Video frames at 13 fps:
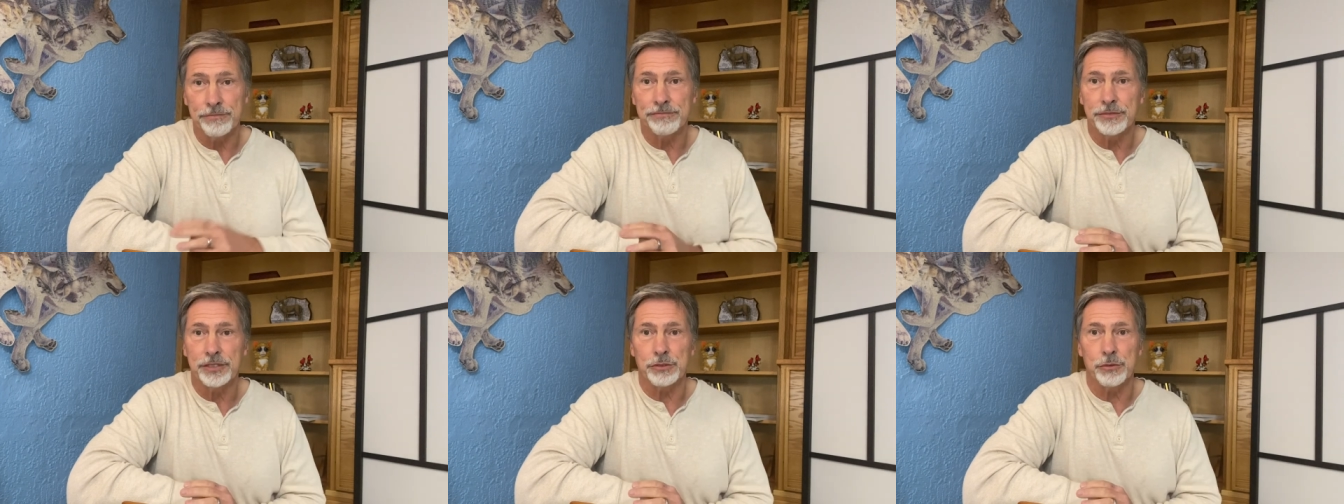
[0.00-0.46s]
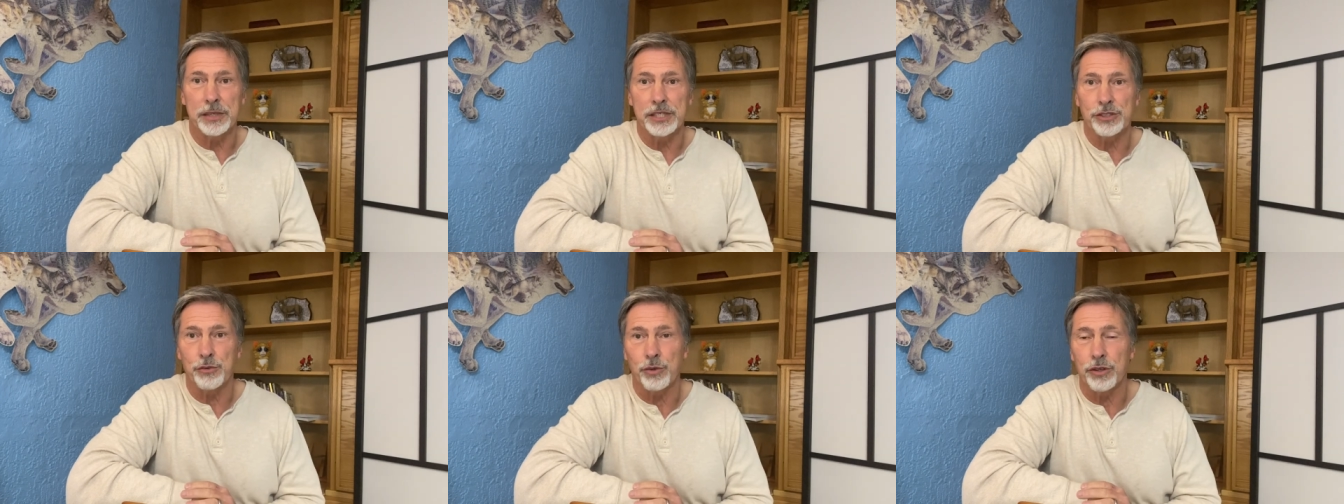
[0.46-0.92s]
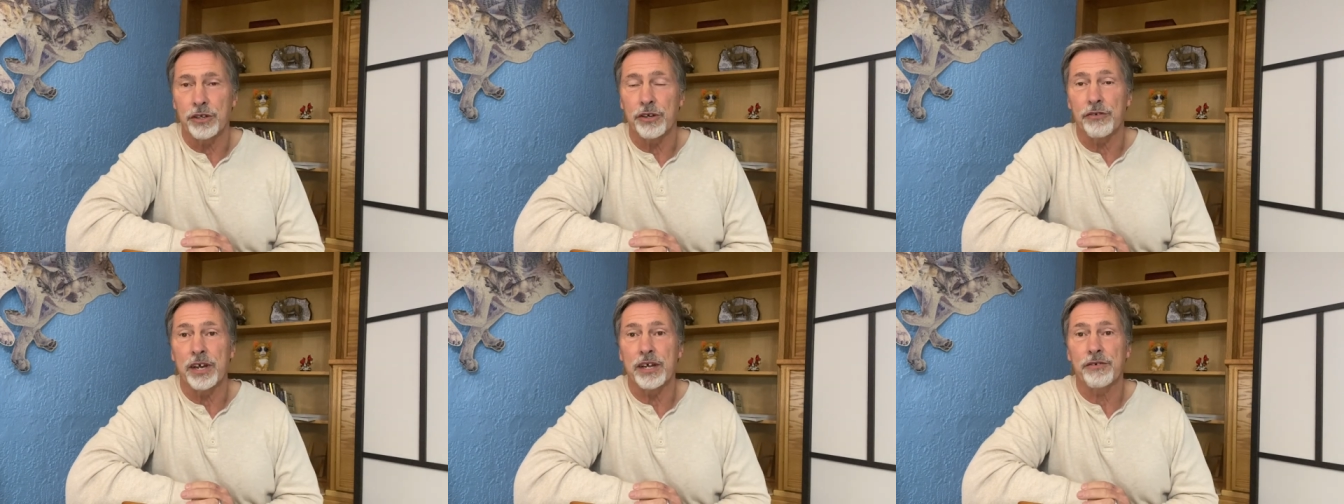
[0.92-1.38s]
so it makes the world go
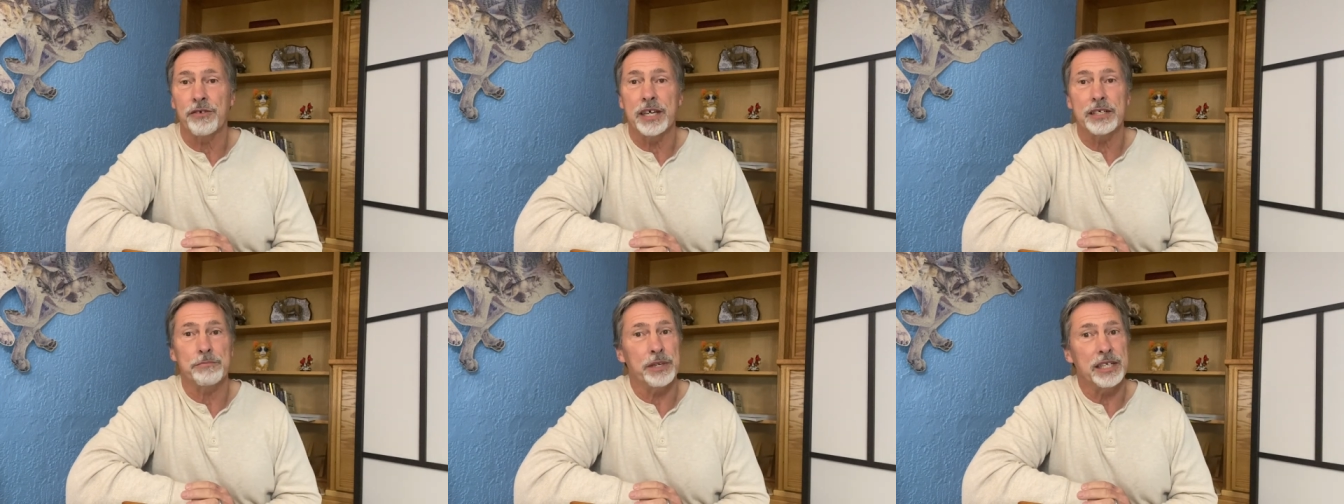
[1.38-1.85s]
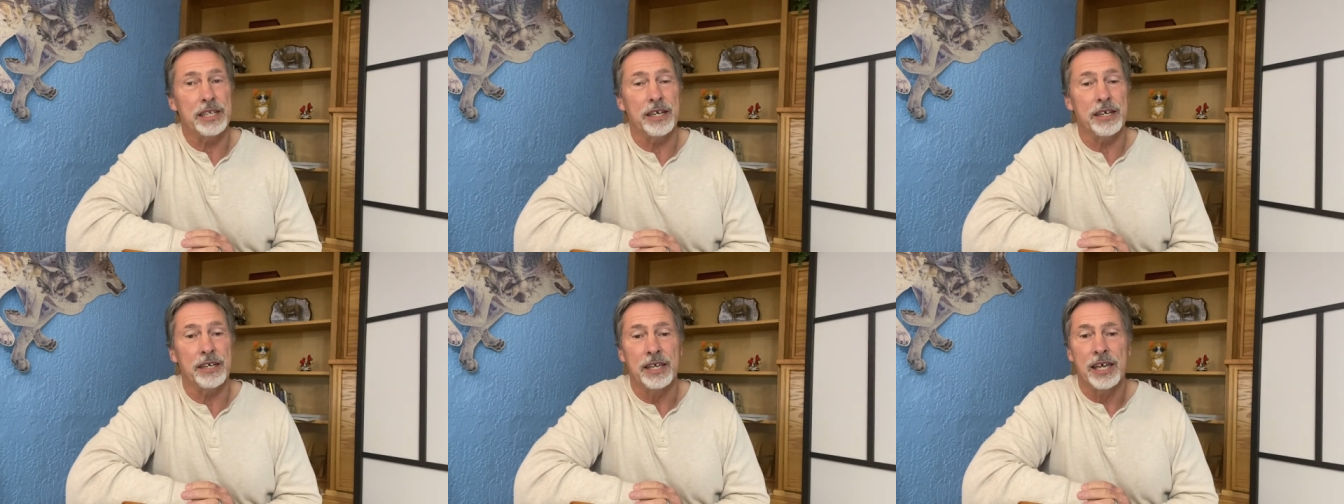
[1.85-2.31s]
round right but uh,